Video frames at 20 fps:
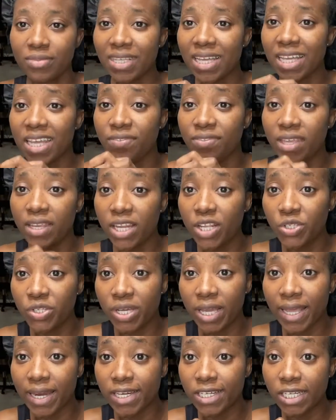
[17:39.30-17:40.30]
if they need to
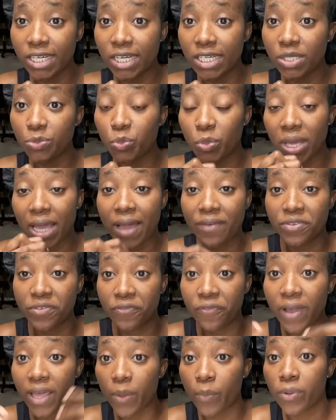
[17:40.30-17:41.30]
get it done, we have to
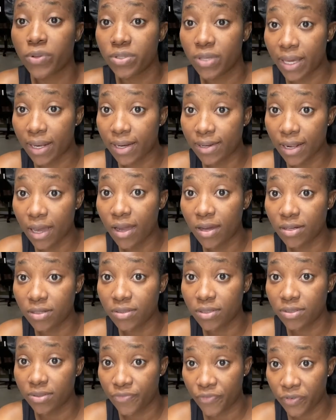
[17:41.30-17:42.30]
find a way to get it done
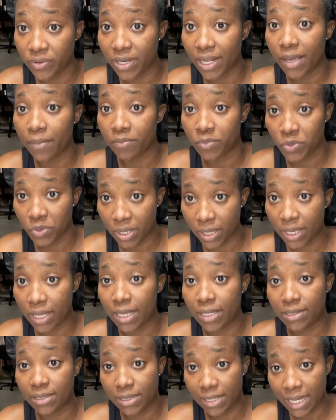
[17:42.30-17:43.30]
for them so they
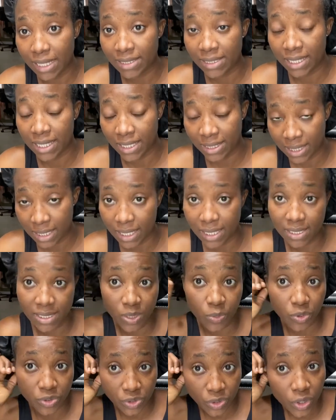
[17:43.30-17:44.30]
can get tested and
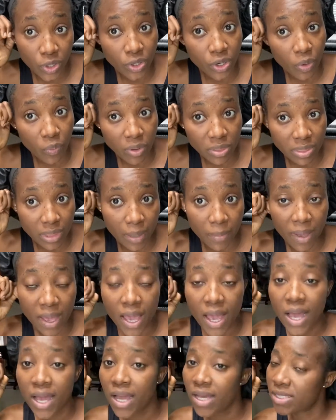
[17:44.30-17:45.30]
see what's going on with them.
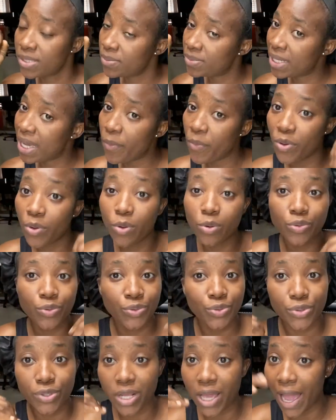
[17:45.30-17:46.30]
But sometimes we go
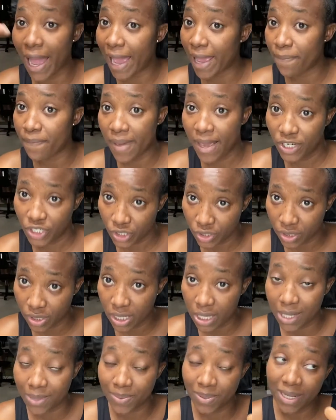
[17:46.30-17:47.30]
through the high measures,
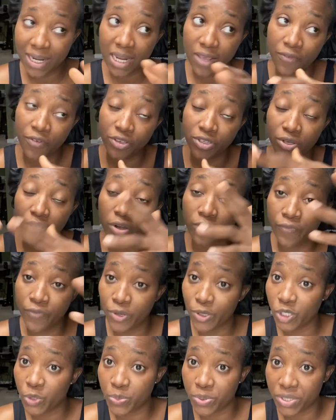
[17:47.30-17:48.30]
especially if it's a
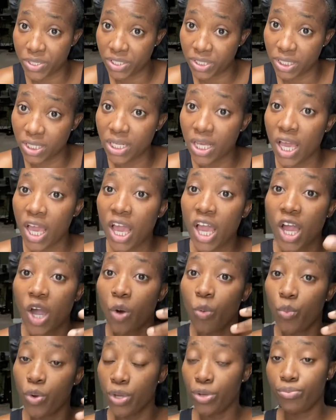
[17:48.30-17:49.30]
confused person,
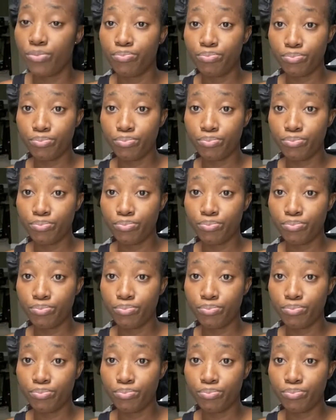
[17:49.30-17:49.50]
we